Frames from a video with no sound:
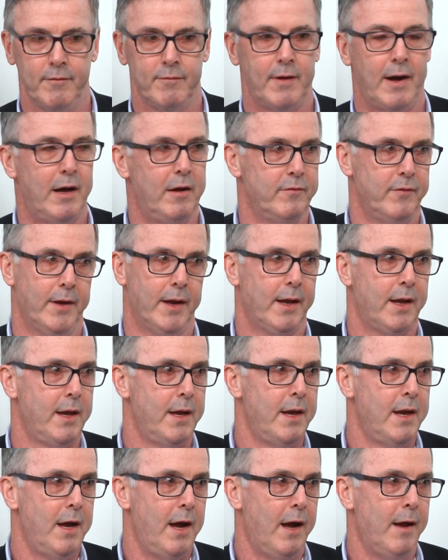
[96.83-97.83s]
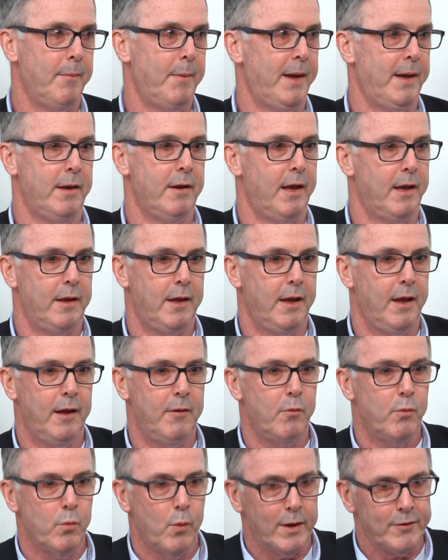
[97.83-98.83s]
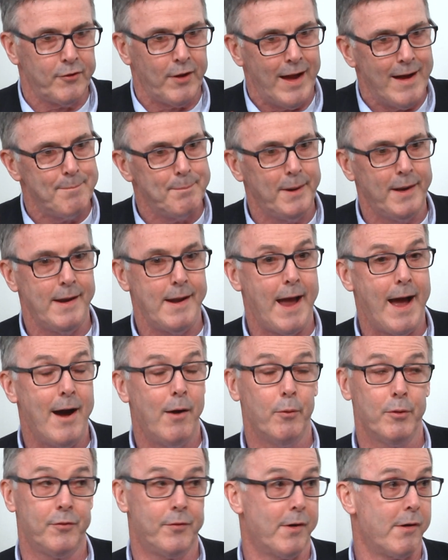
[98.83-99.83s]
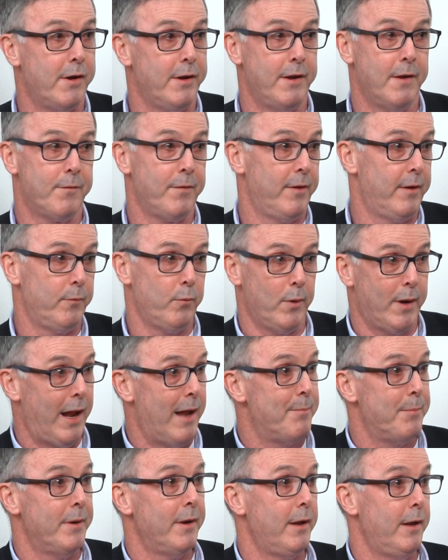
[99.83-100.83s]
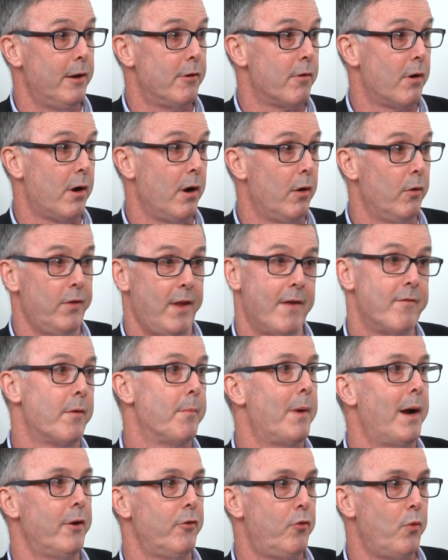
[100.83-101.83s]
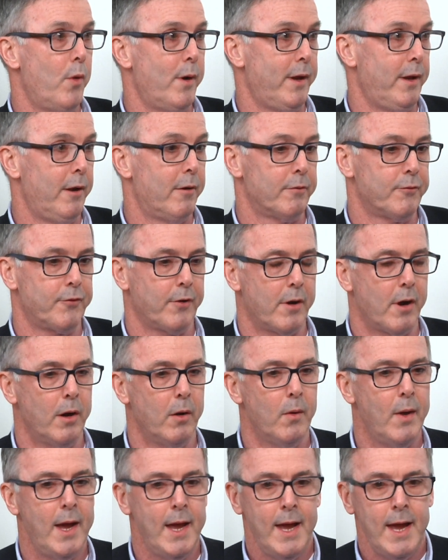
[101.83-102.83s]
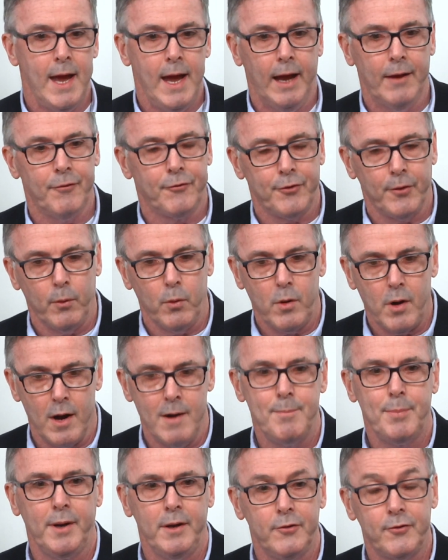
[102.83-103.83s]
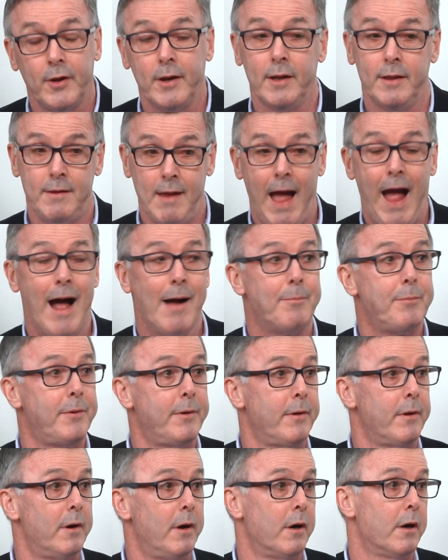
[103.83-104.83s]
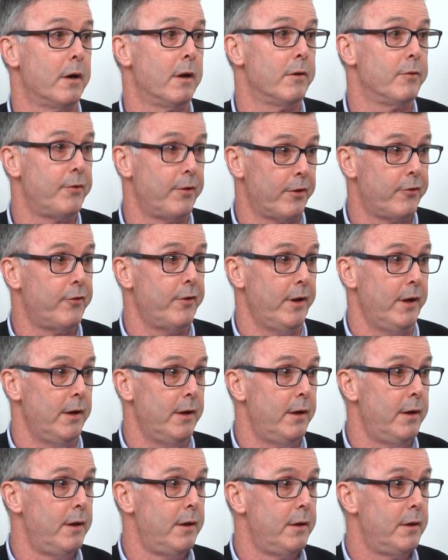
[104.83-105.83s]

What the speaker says: evolving. I mean, what's happening now is very different than what happened a year ago, never mind 20 years ago. And so companies that adapt are going to succeed